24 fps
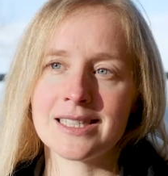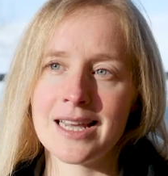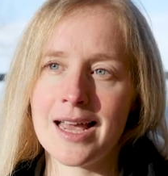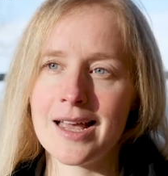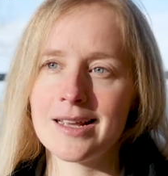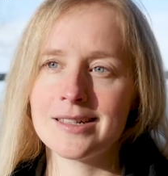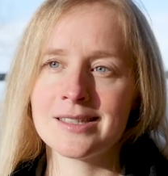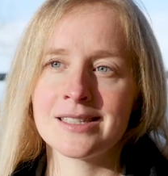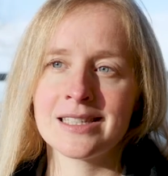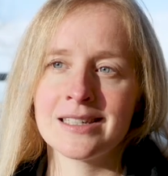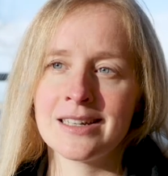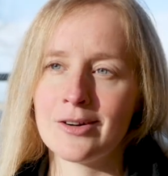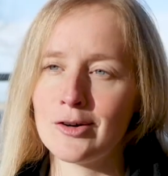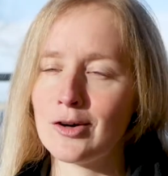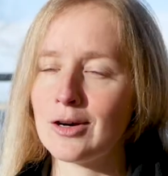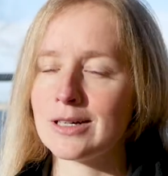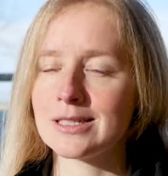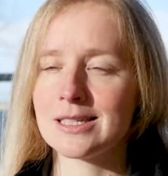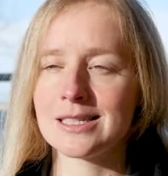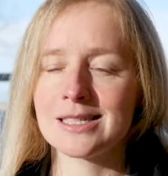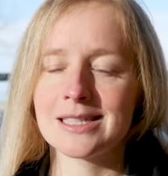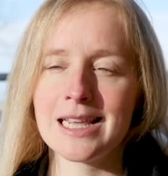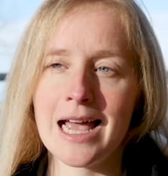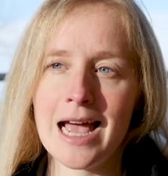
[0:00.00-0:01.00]
says, or
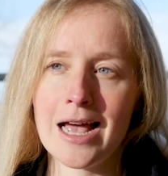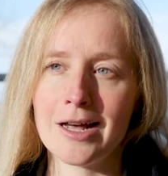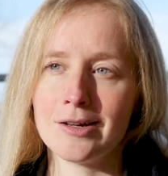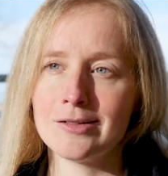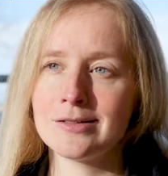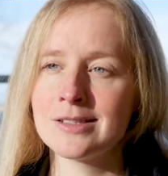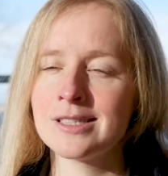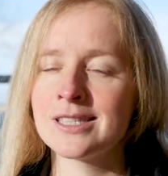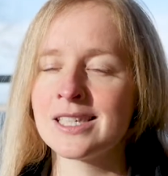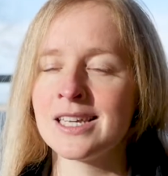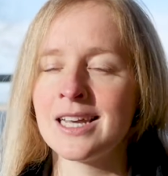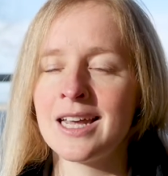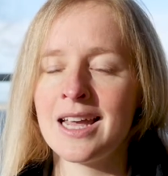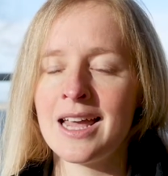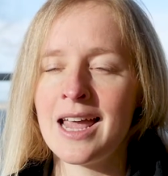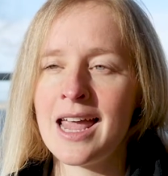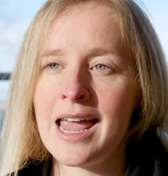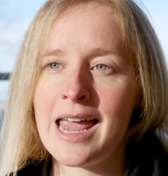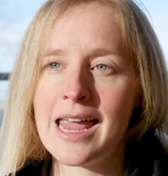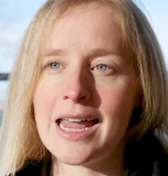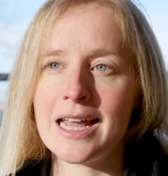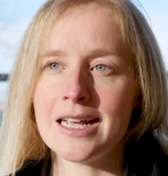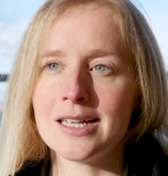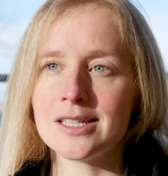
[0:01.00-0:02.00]
as it sounds,
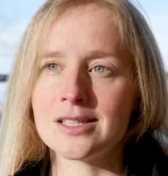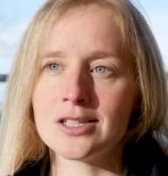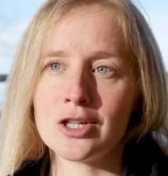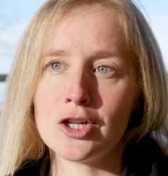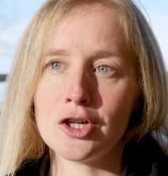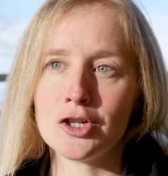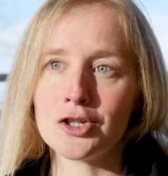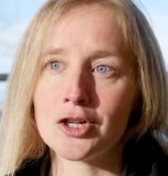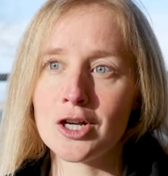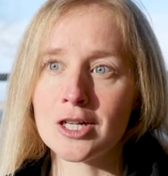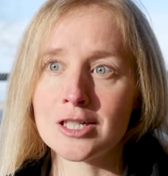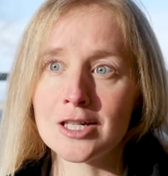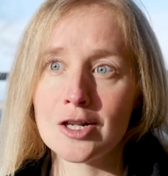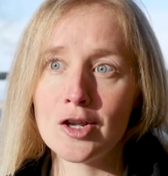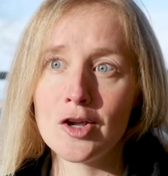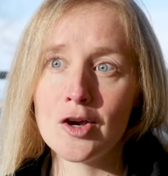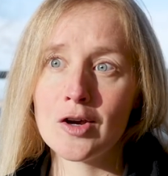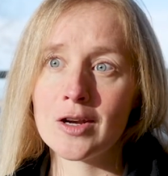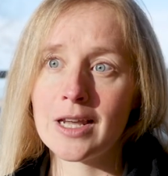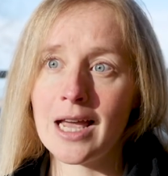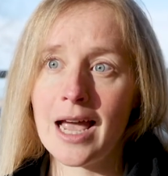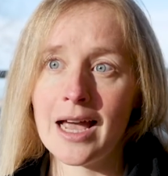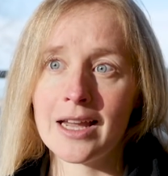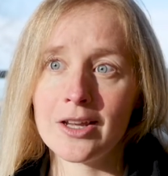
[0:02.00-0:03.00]
is you just
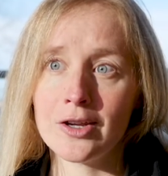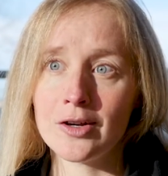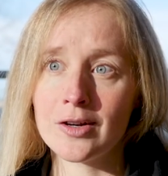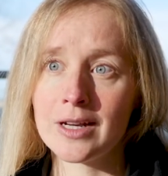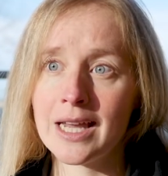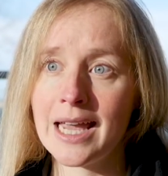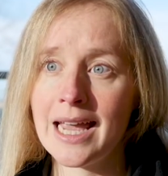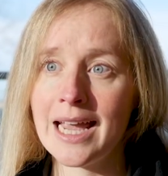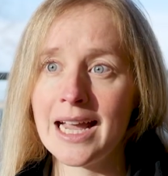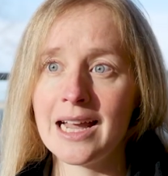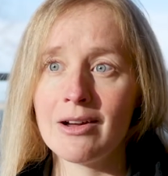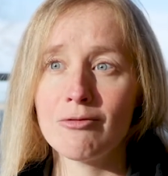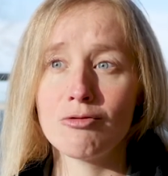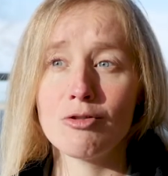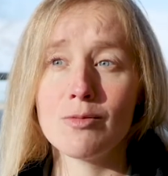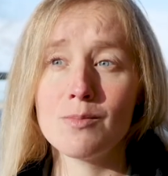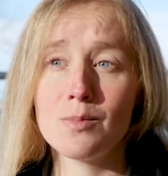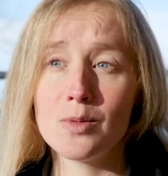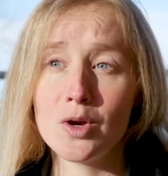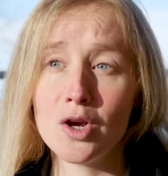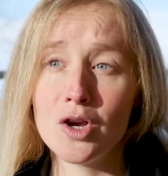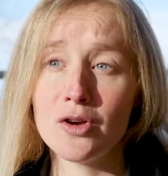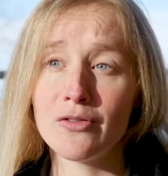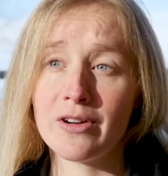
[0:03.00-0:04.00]
look at your kit,
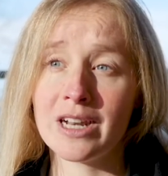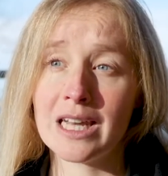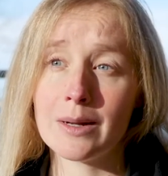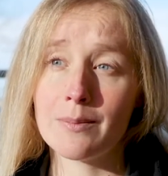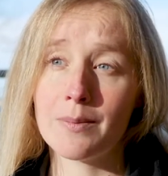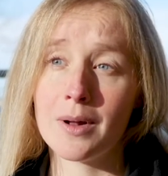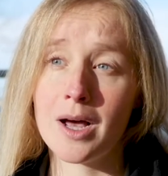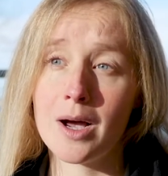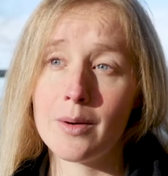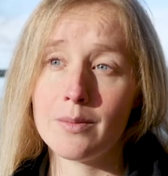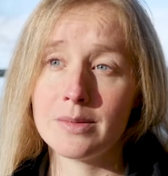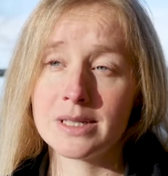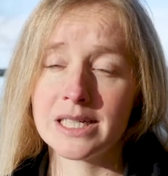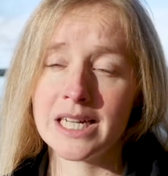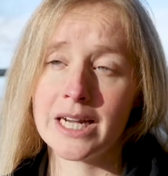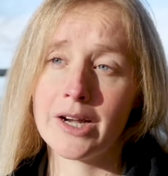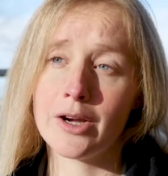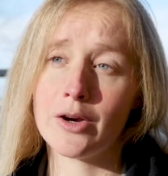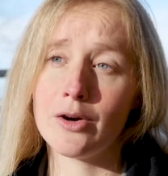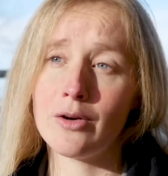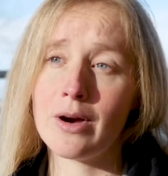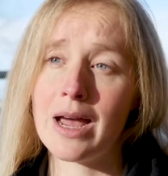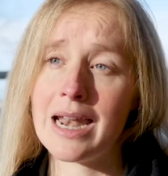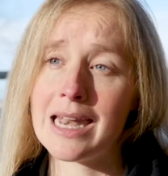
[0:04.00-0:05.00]
remove any plant
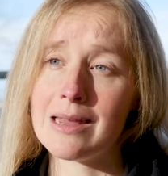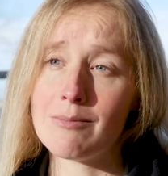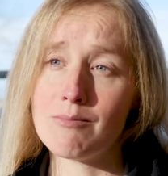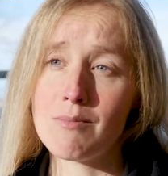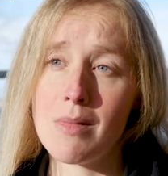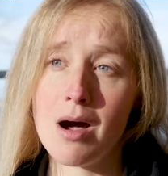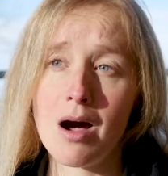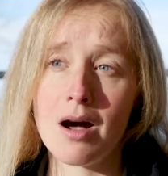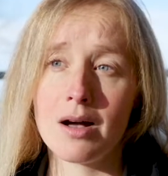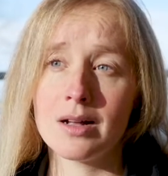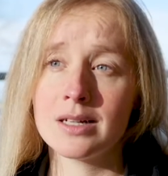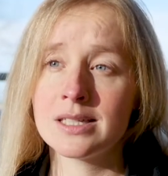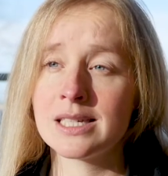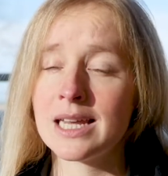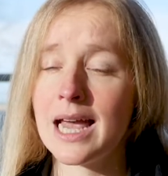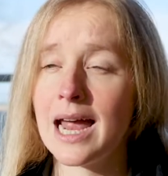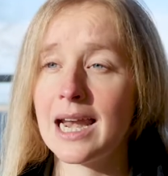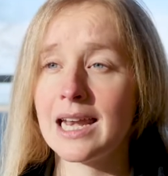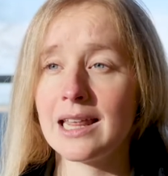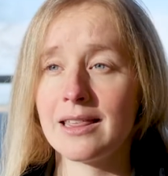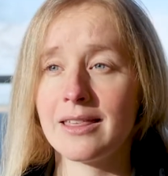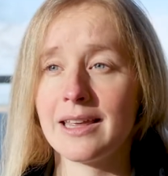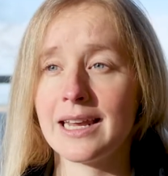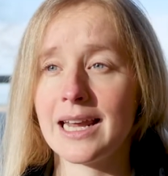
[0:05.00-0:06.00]
material, any mud,
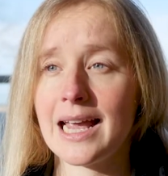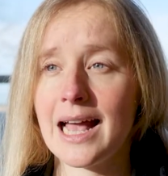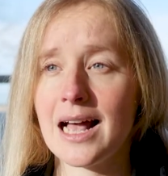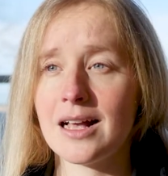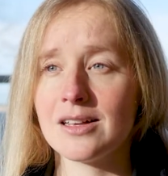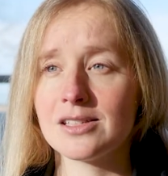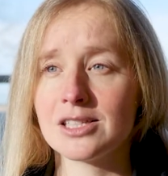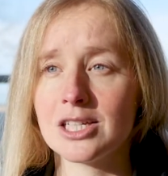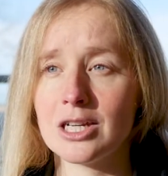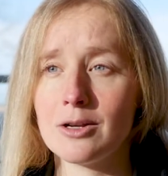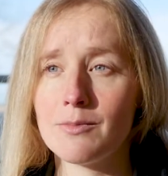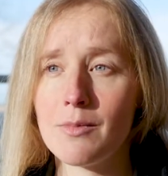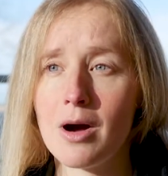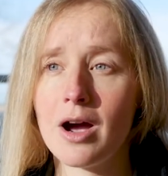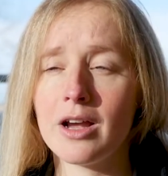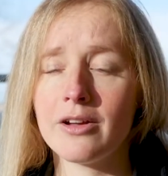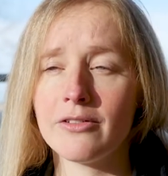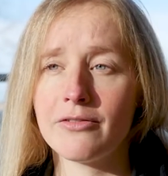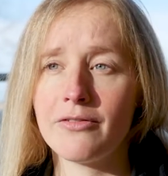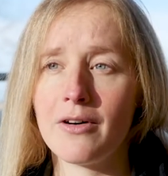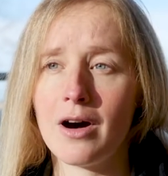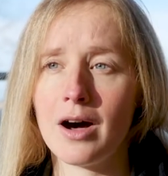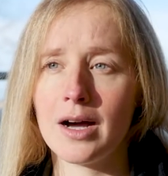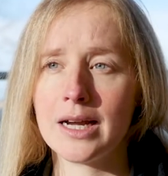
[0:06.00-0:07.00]
anything else that you
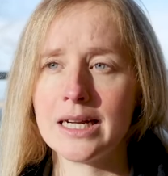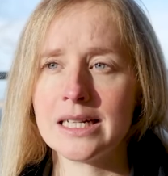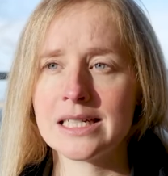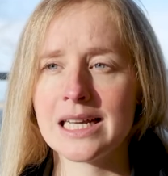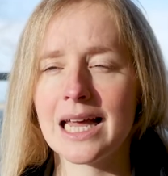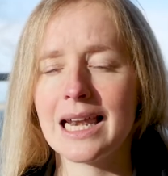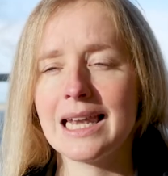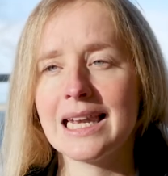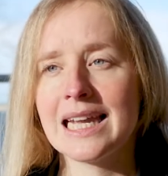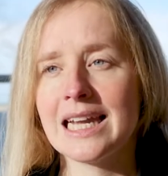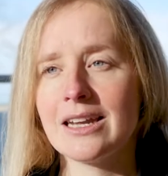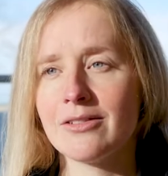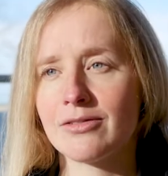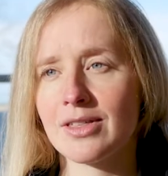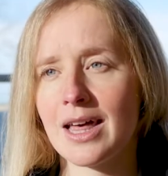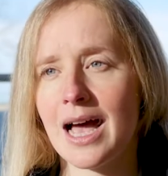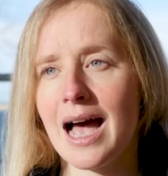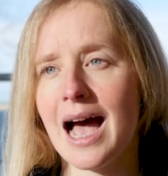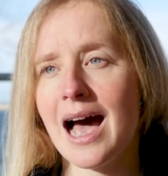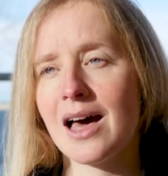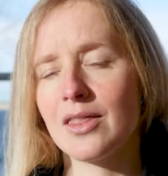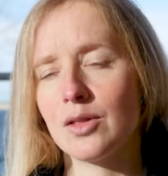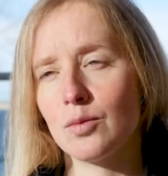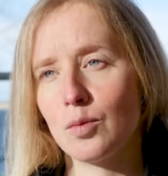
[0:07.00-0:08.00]
might find, and leave
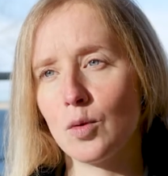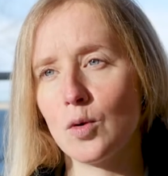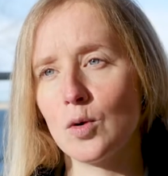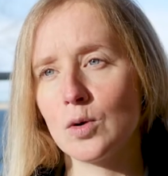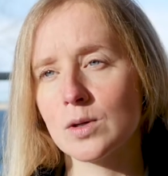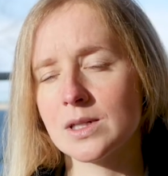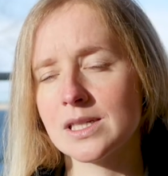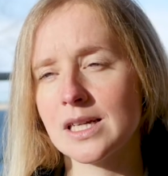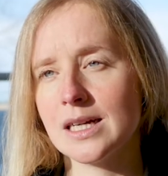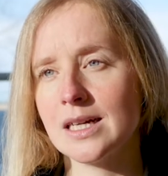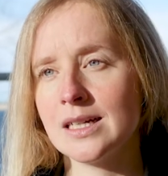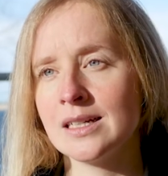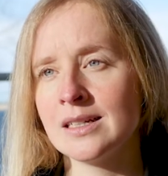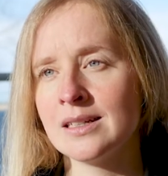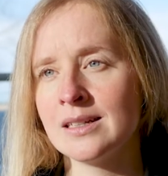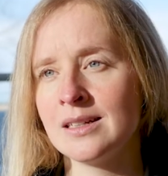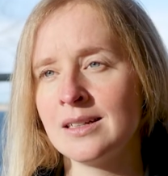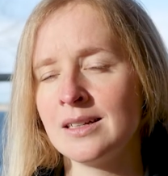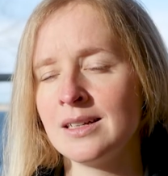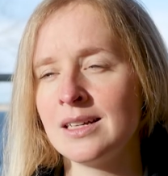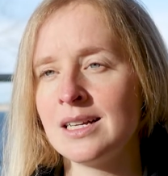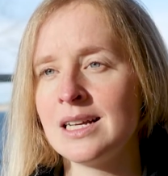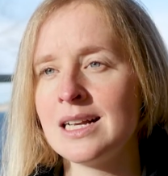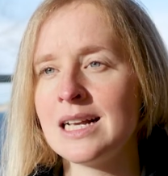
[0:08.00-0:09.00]
that at the water.
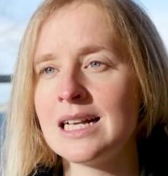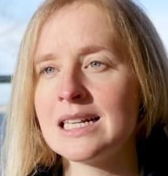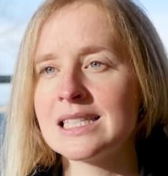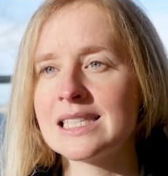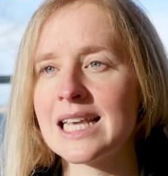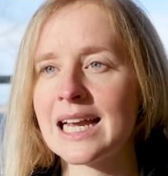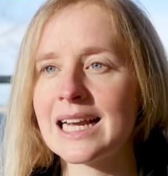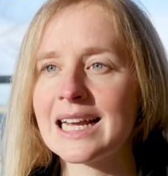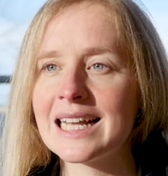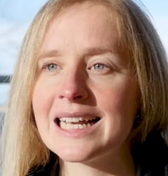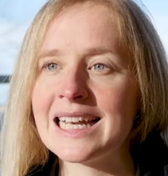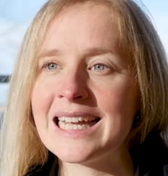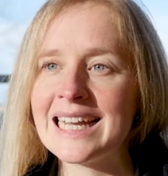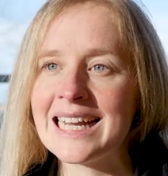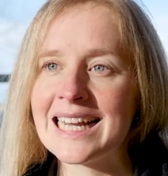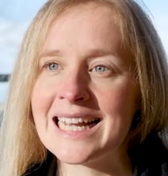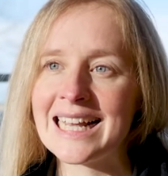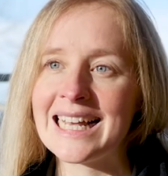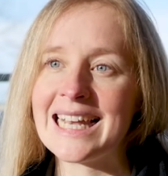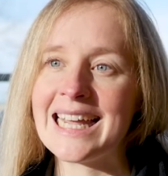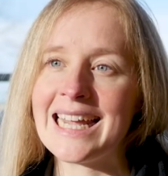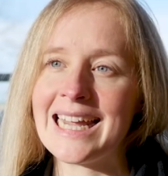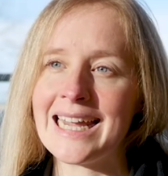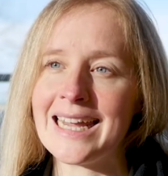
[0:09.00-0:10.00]
Secondly,
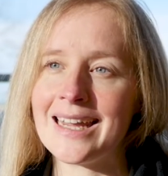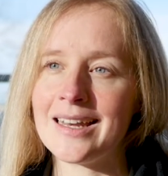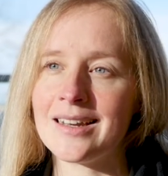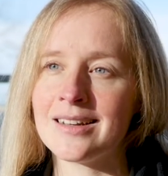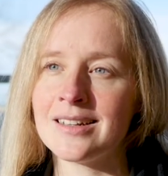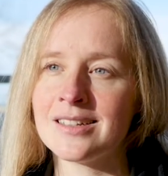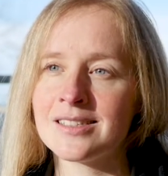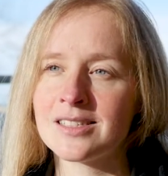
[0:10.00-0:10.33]
clean.